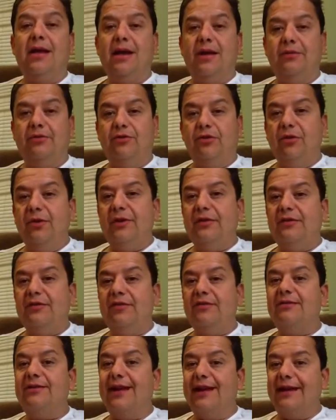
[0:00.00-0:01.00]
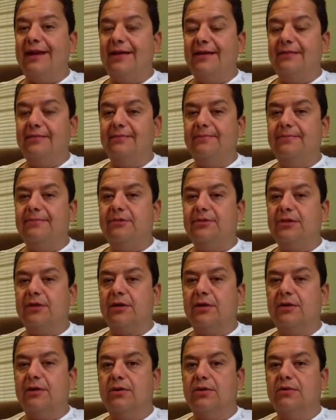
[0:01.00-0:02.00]
And so is this diet.
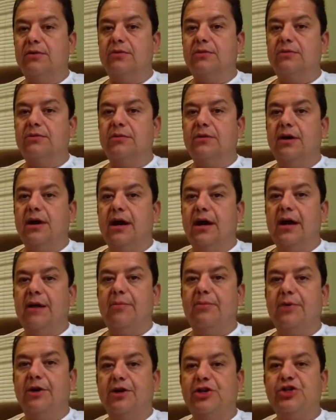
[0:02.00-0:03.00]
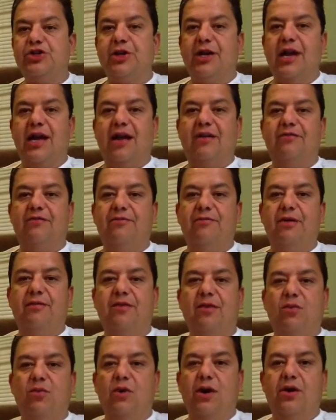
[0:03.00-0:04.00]
So I am pretty sure I have
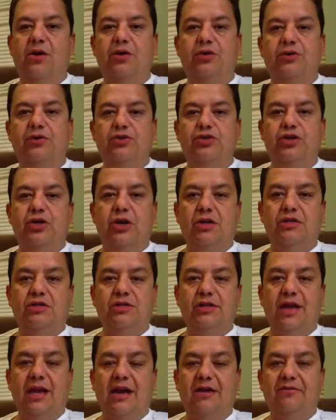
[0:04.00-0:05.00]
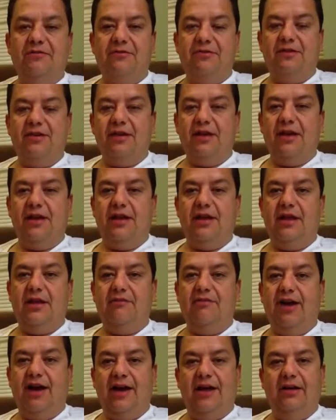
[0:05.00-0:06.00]
maybe one or two shots left in the
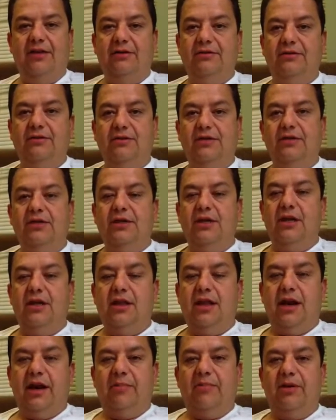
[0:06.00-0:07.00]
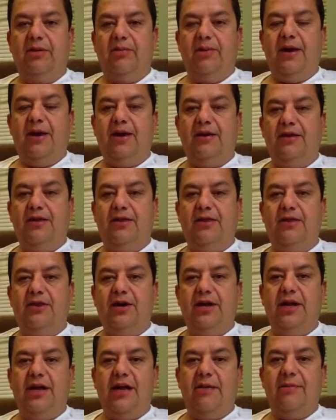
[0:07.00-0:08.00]
vial that I prepared, the
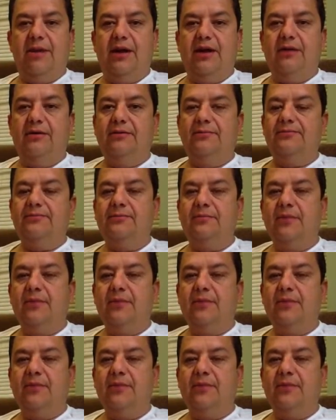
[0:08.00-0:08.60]
30 ml.